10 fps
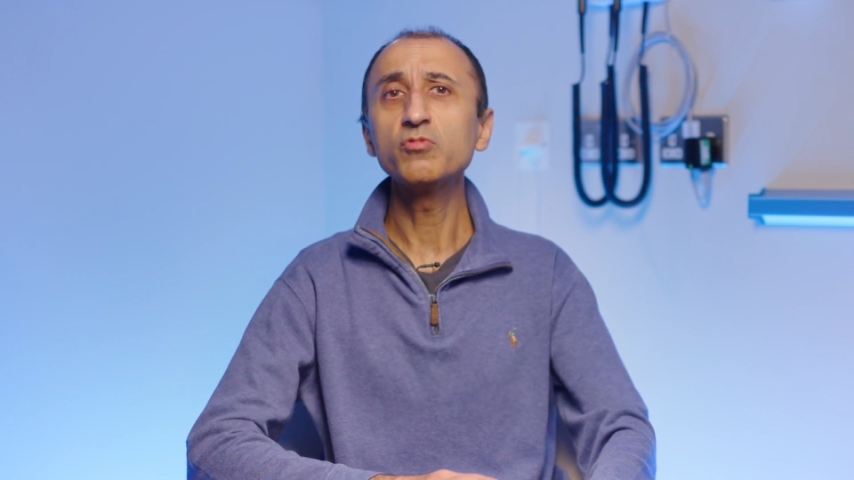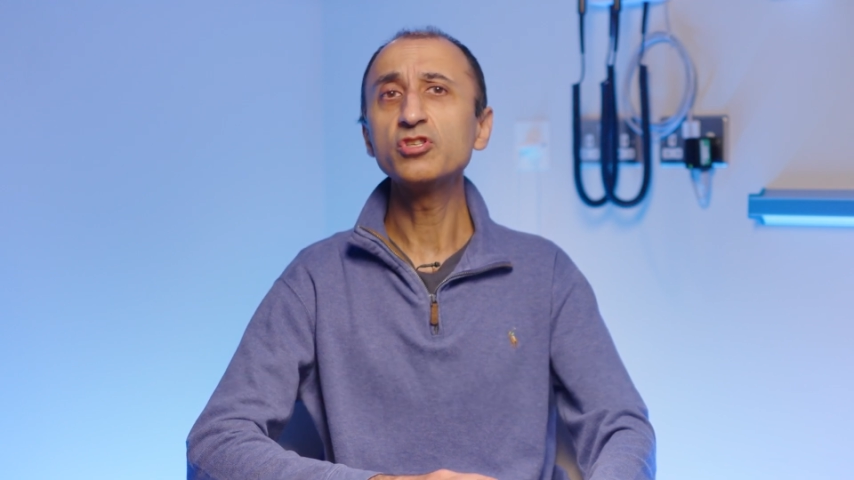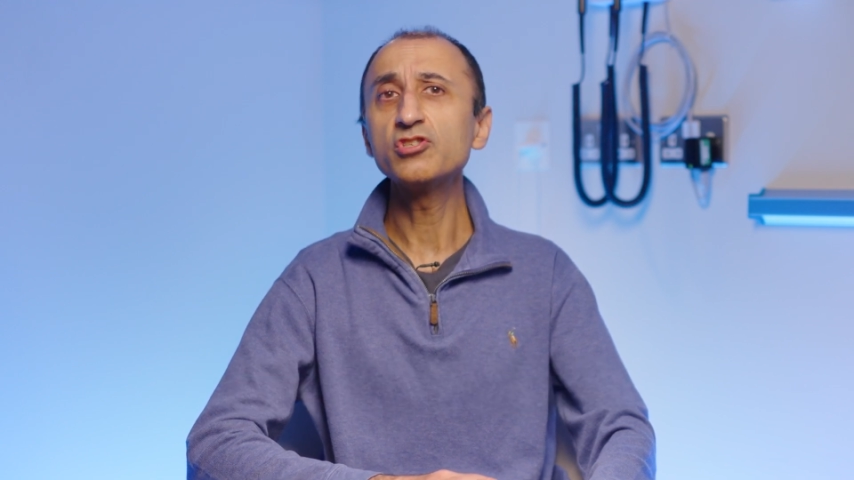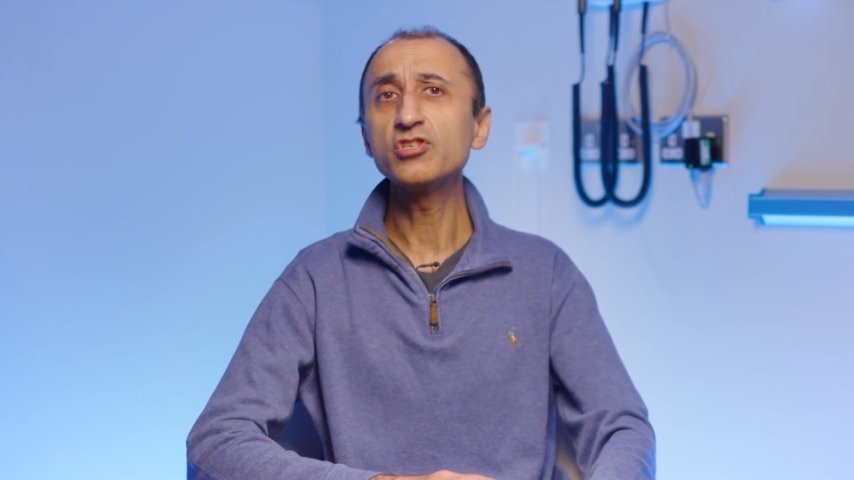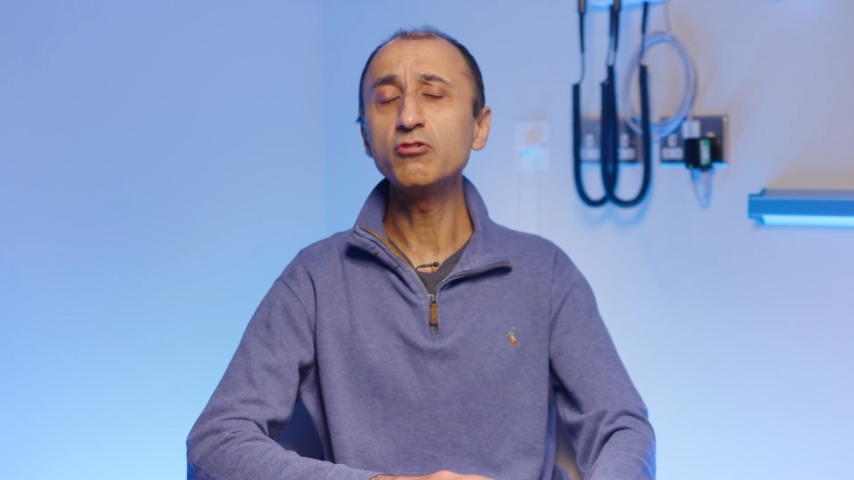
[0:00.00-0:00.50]

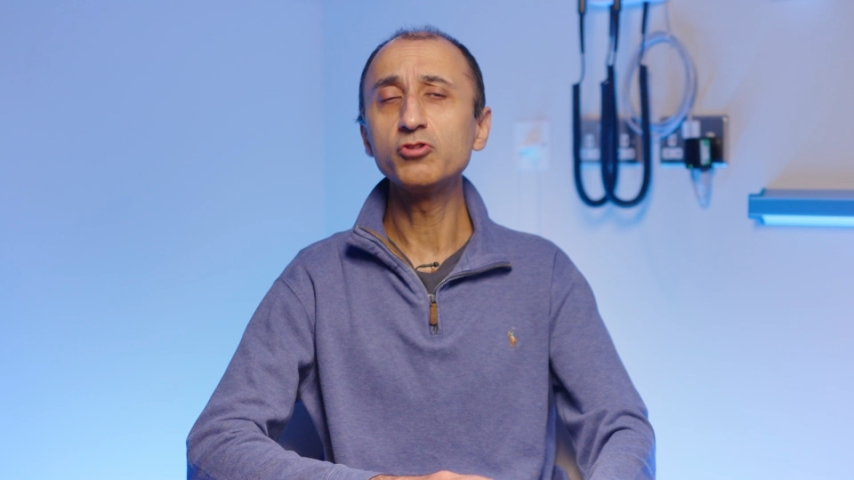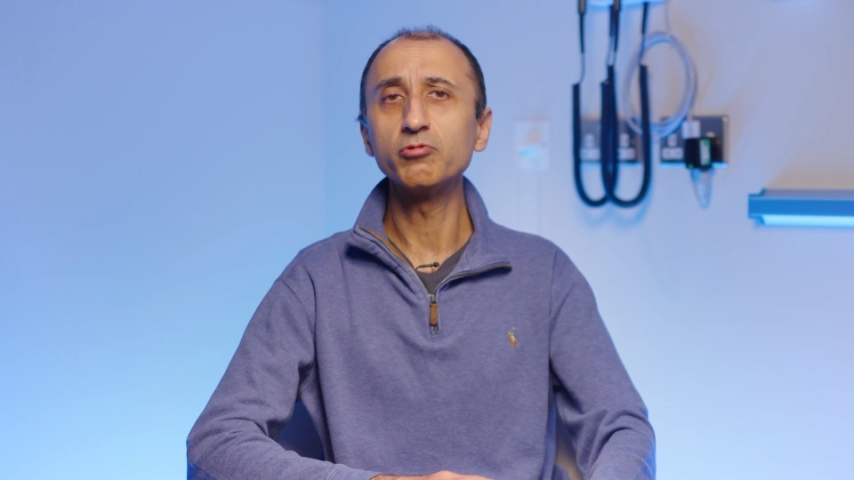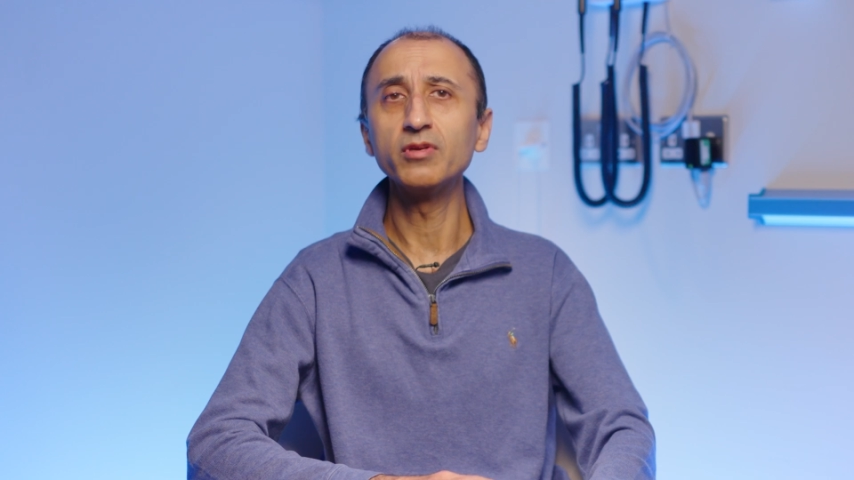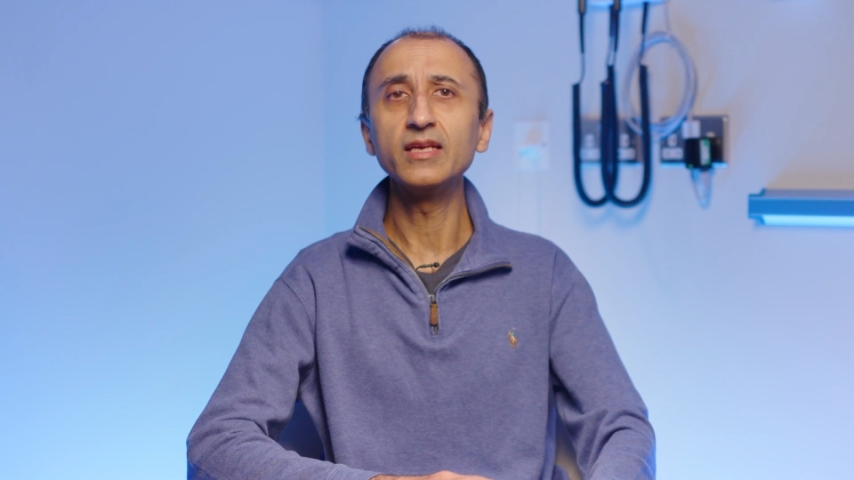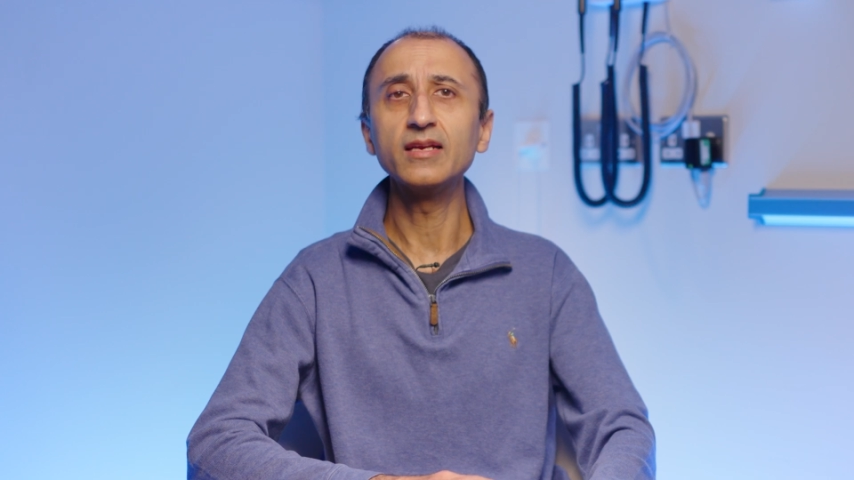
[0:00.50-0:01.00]
which is
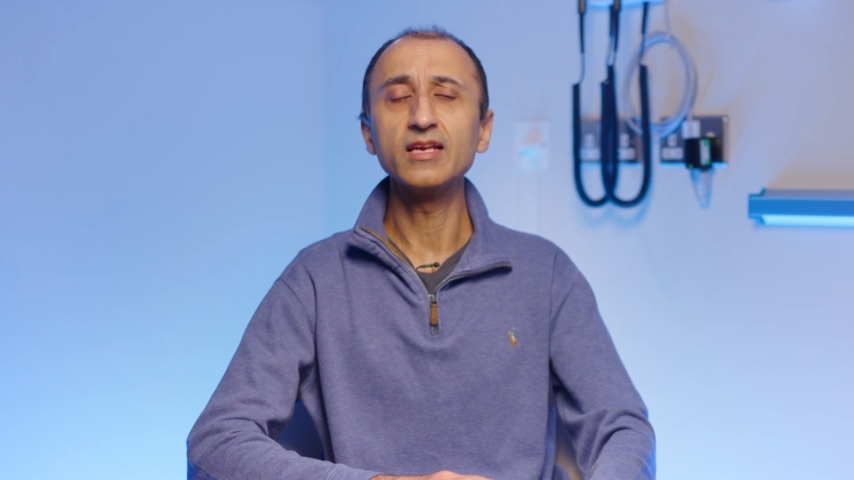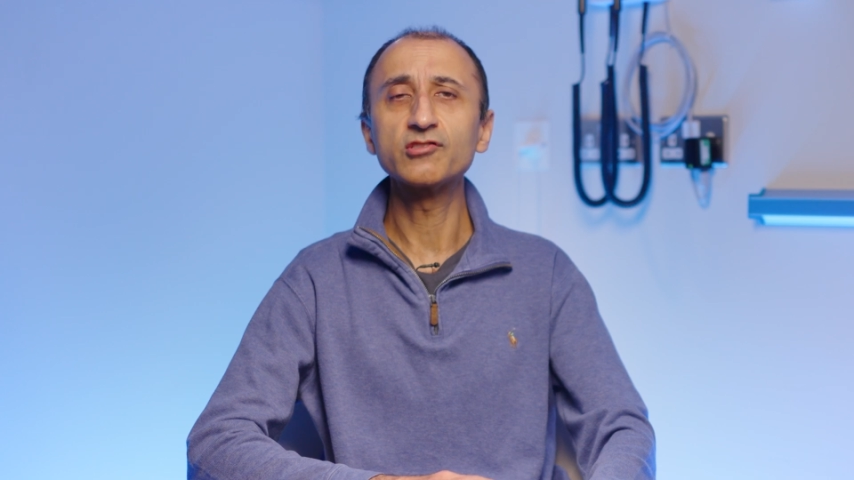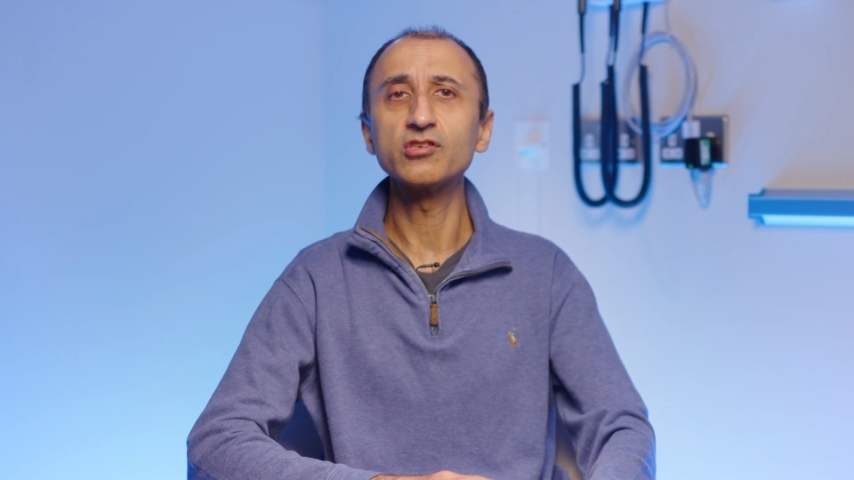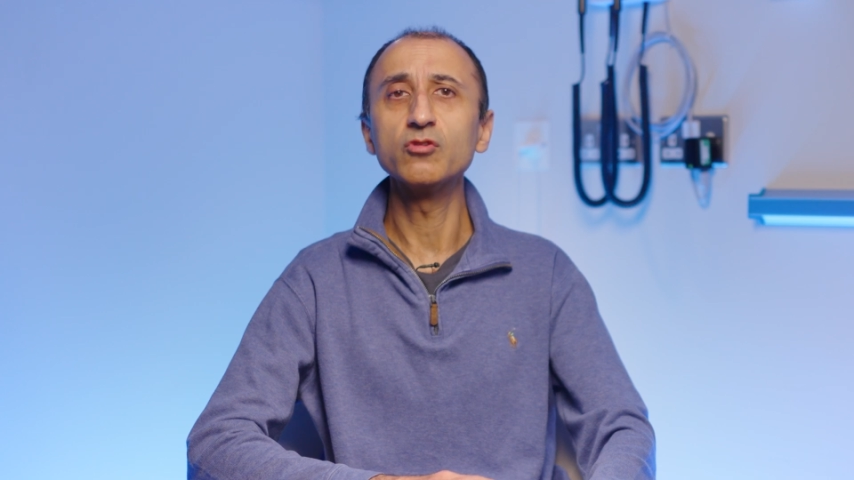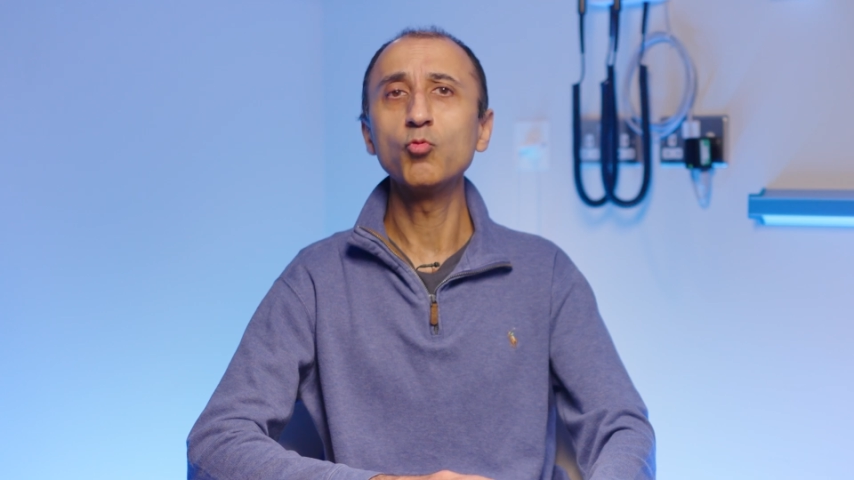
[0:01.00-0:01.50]
usually
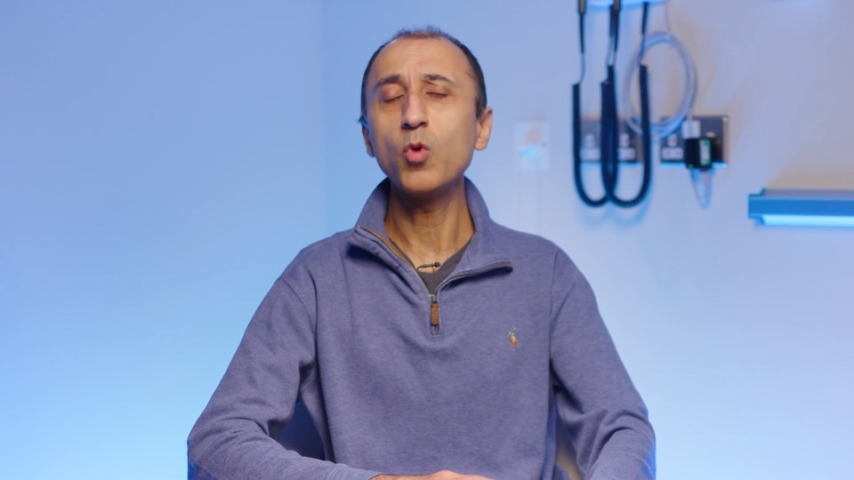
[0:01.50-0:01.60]
less than